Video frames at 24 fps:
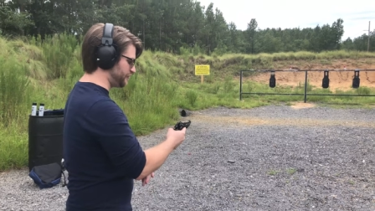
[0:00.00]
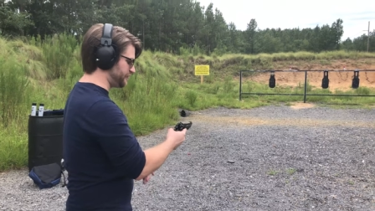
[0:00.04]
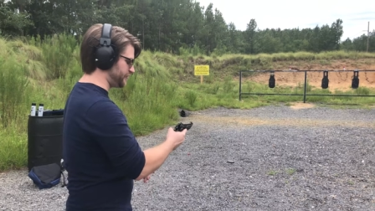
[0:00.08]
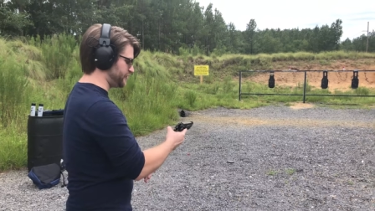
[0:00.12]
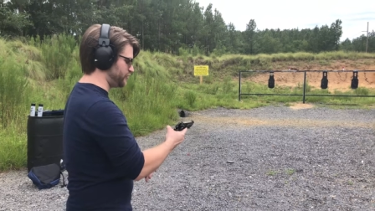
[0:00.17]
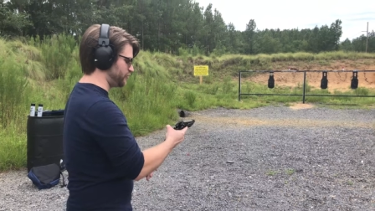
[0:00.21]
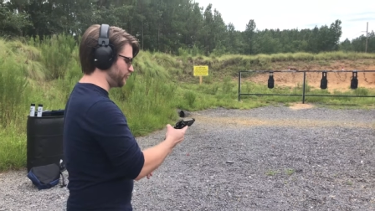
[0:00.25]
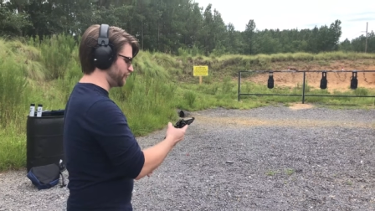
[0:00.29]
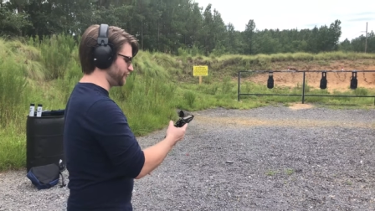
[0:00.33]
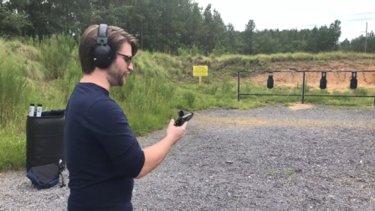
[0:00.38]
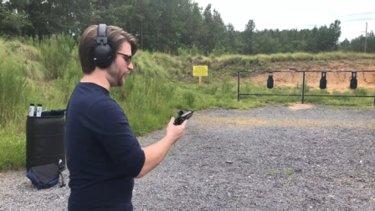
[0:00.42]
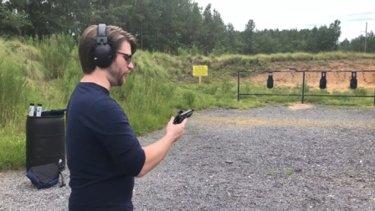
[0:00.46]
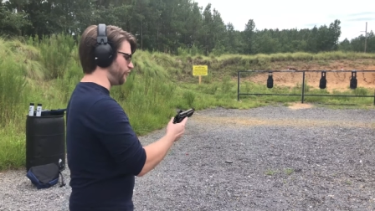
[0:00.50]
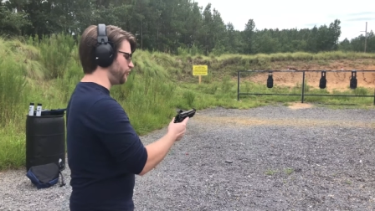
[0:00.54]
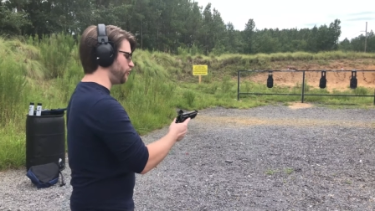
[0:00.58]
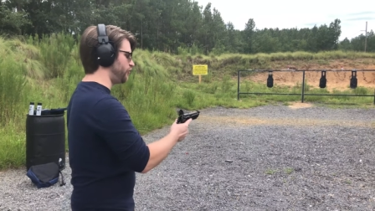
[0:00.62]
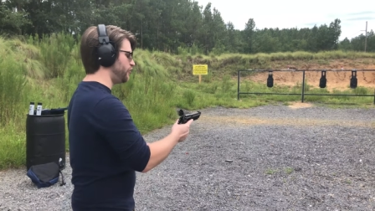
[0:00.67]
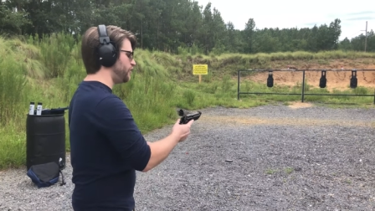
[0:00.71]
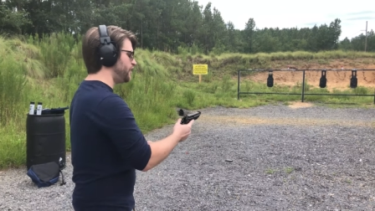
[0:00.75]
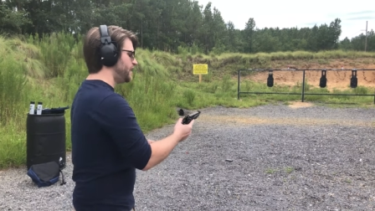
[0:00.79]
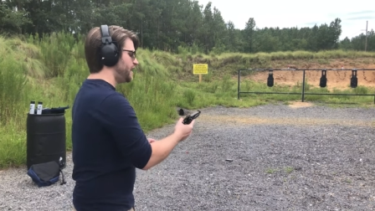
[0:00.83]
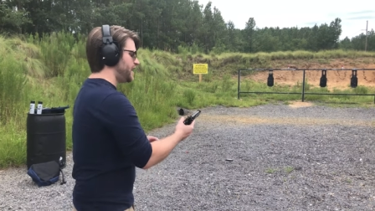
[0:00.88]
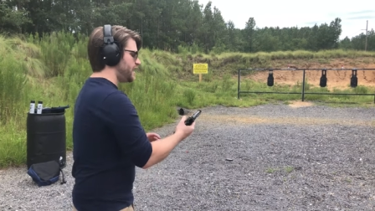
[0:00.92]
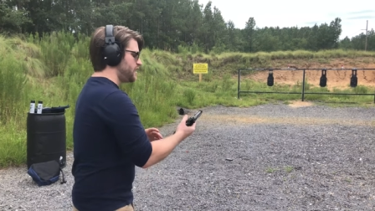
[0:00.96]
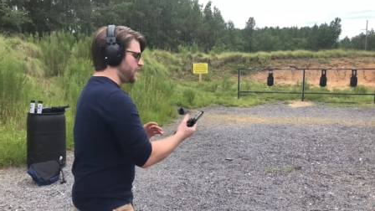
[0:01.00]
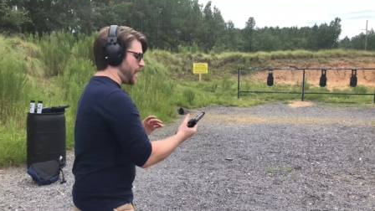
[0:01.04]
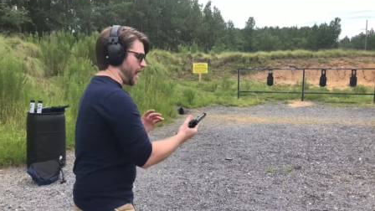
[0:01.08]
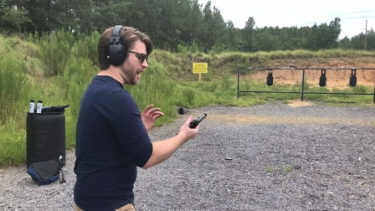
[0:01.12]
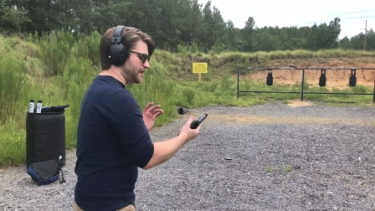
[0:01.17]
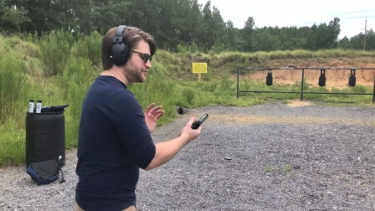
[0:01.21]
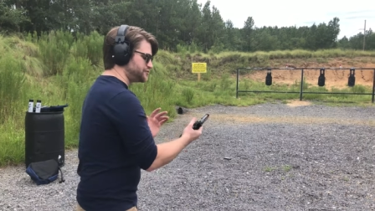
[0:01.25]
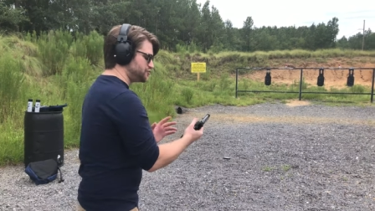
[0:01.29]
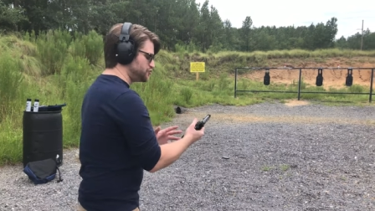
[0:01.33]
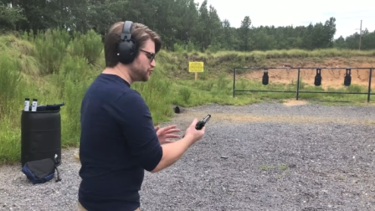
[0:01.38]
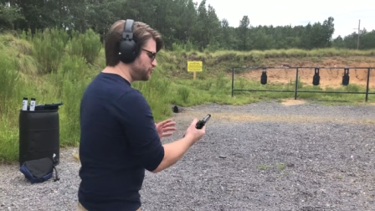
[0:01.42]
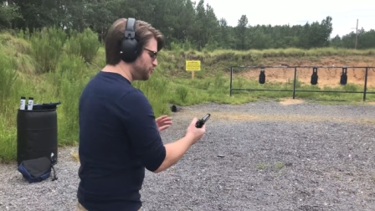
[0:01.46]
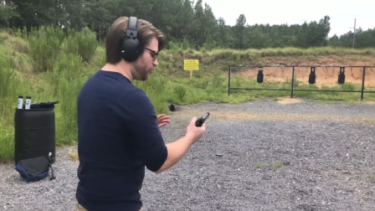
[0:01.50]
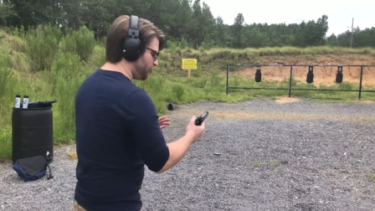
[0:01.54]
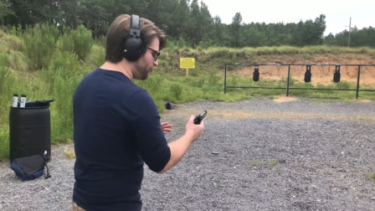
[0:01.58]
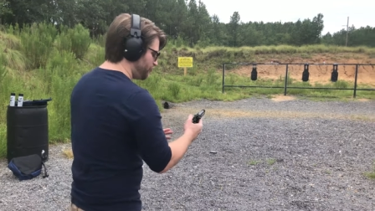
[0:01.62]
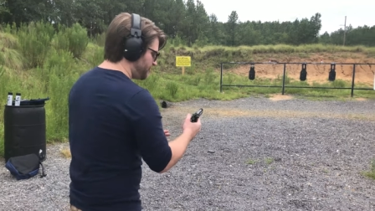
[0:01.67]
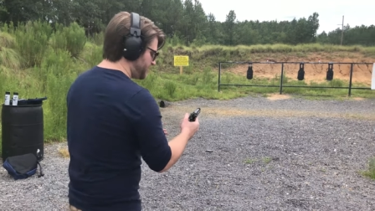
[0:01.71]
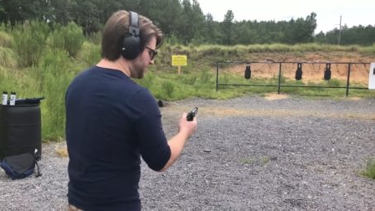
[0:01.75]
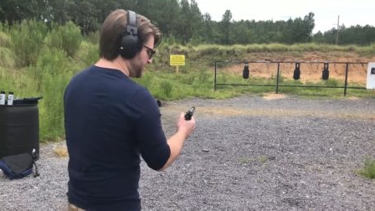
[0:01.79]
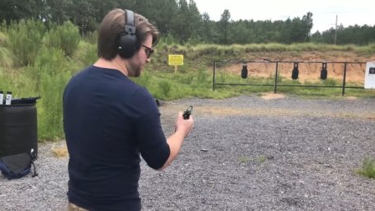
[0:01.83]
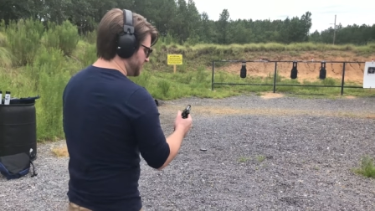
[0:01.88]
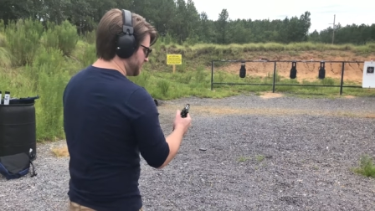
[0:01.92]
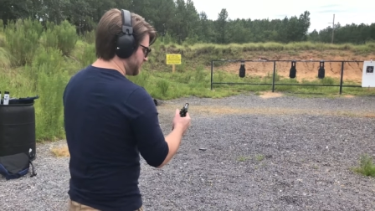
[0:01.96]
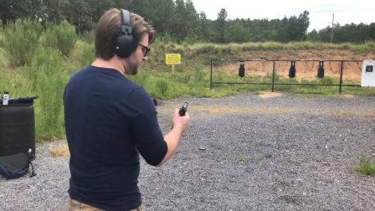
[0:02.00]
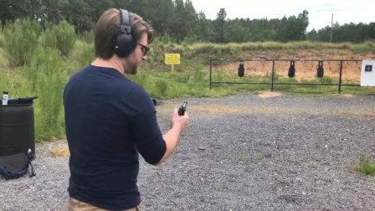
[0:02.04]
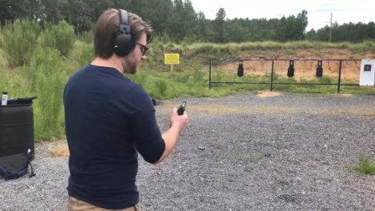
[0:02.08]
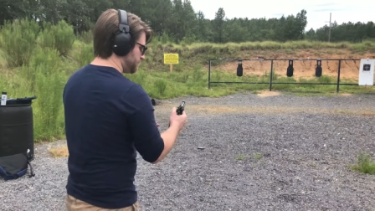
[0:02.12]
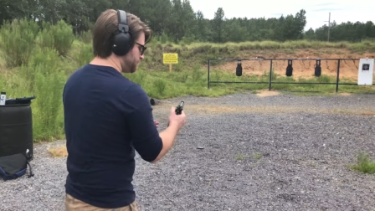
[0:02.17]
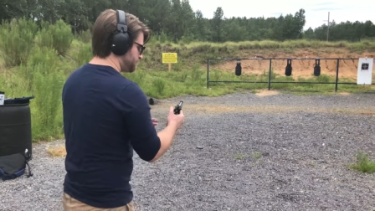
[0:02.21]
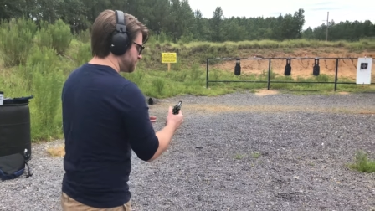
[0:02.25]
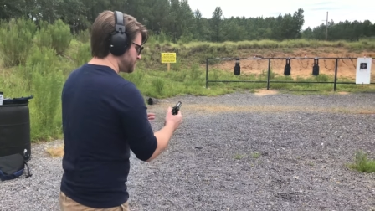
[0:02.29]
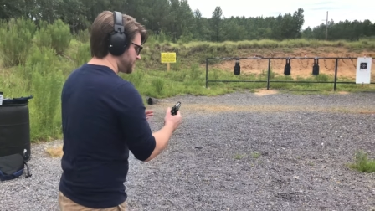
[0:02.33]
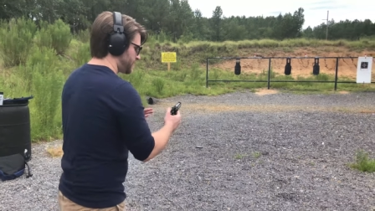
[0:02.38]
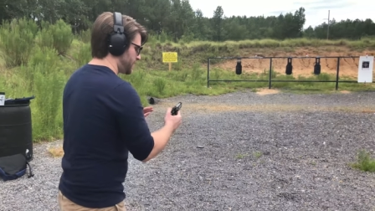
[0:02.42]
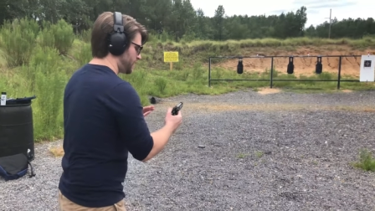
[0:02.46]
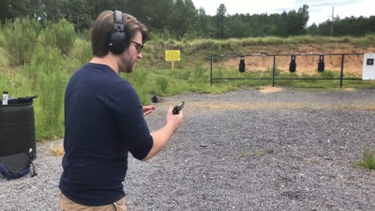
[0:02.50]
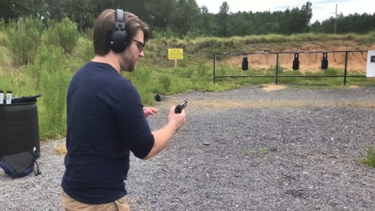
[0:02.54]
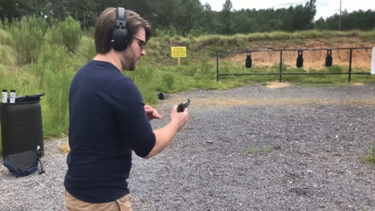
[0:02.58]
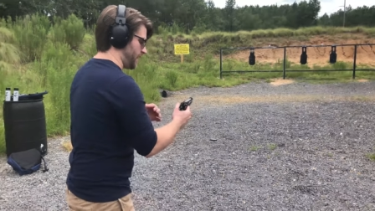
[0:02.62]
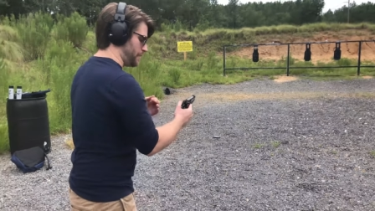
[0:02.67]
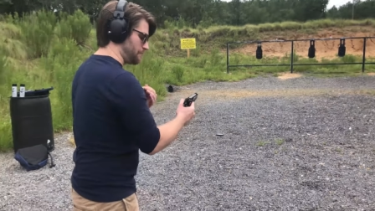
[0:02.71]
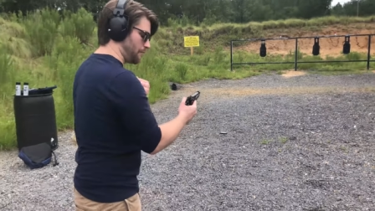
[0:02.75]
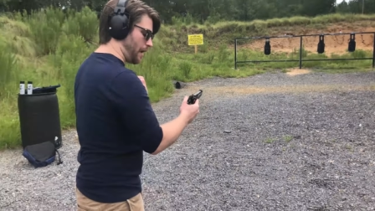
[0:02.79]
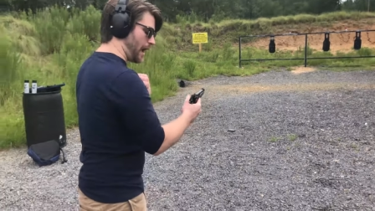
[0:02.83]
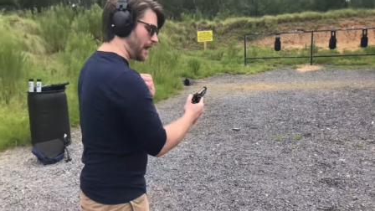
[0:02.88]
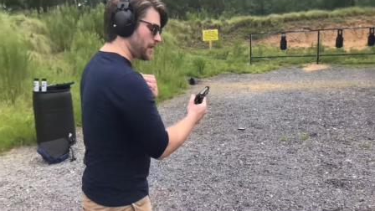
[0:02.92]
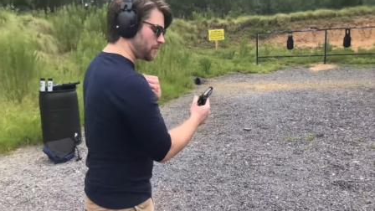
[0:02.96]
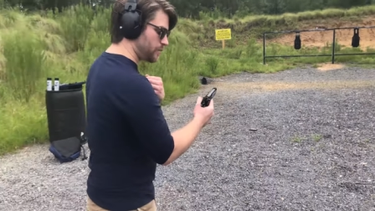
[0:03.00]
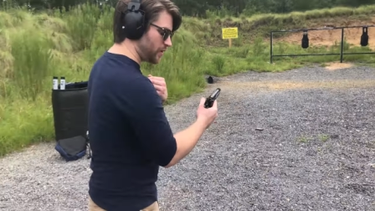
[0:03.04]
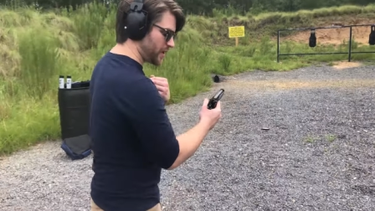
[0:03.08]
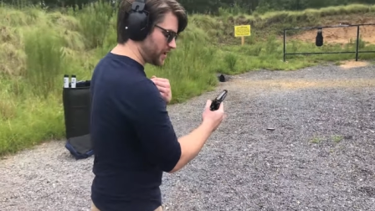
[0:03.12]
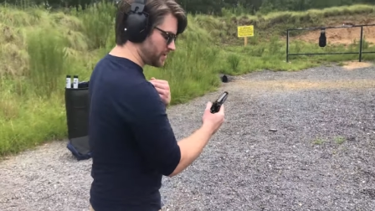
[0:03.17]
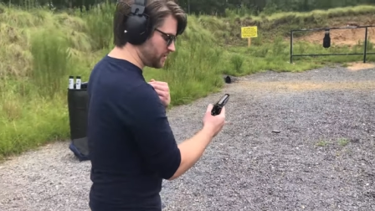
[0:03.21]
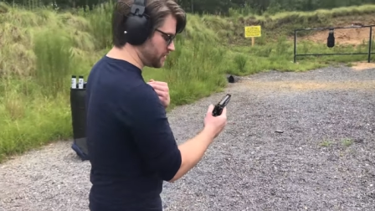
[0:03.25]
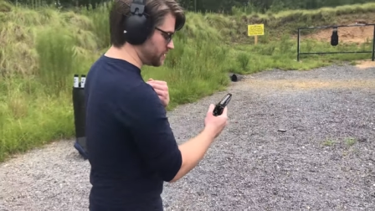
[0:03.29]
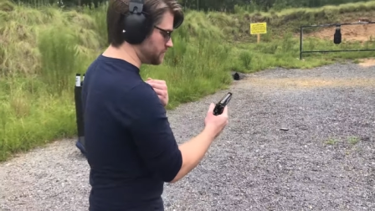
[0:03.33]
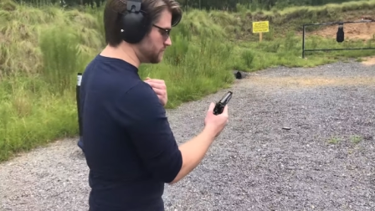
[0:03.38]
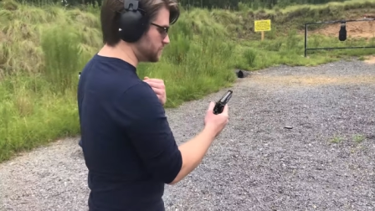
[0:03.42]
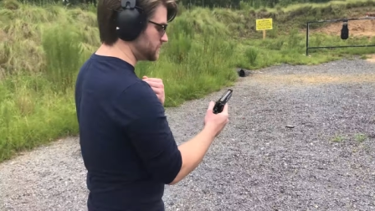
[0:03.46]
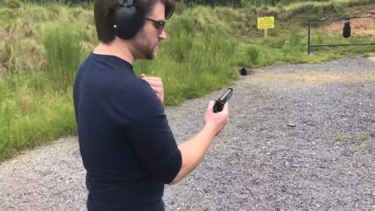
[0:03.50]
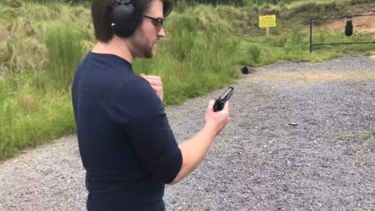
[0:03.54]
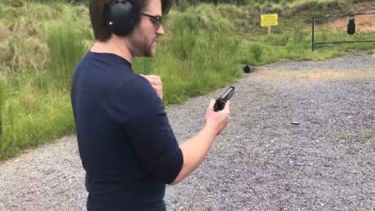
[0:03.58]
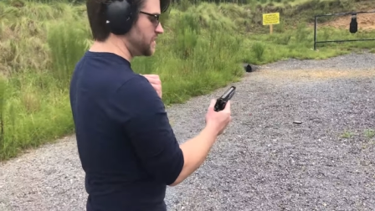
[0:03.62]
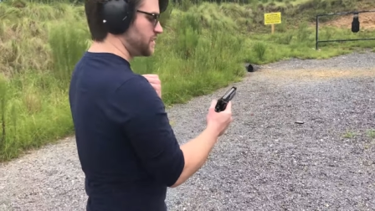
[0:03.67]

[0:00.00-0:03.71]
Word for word: feels, although I do believe, in my opinion,